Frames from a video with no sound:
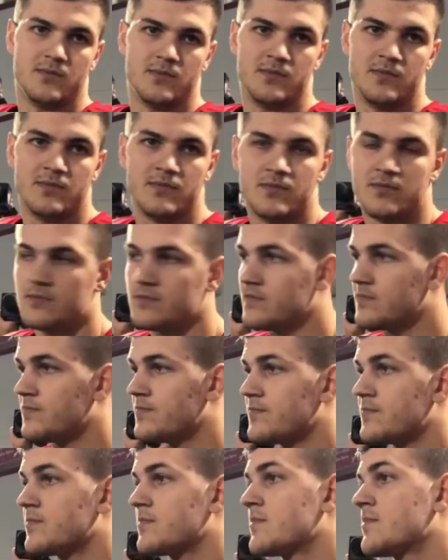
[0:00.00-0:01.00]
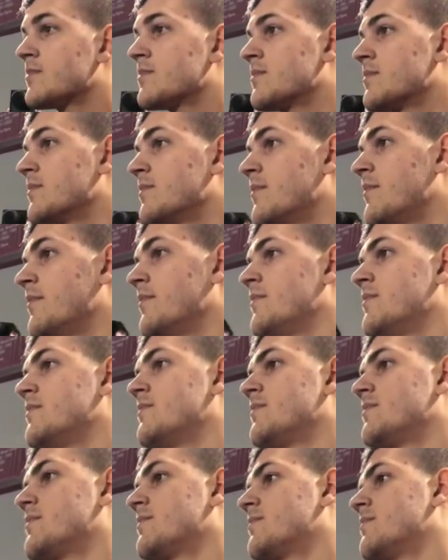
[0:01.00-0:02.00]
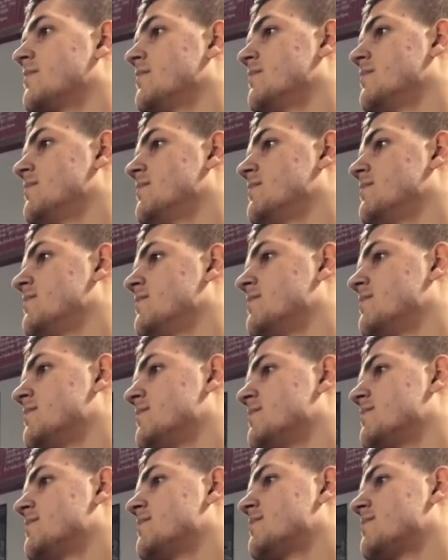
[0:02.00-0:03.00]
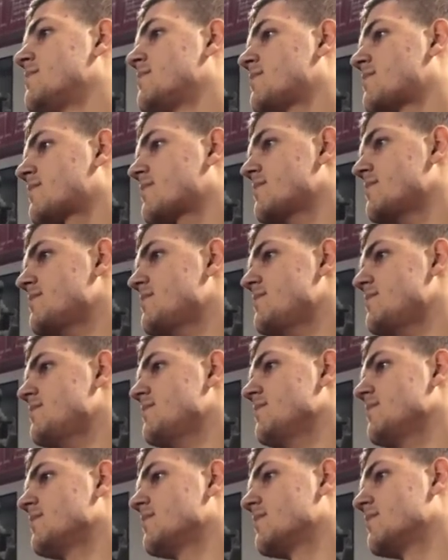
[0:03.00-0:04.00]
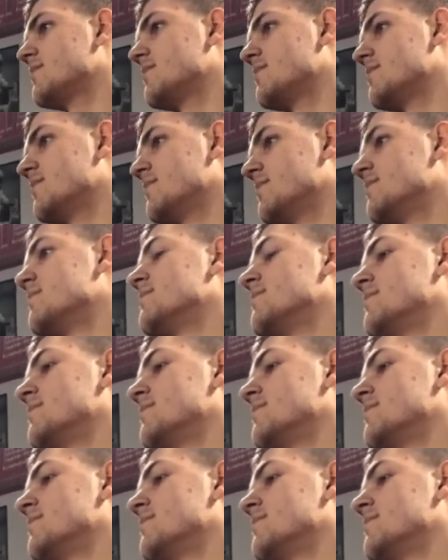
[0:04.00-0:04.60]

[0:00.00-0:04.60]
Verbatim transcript: The last time on Ohio State uh, tight end caught 30 passes or more in a season was 2003.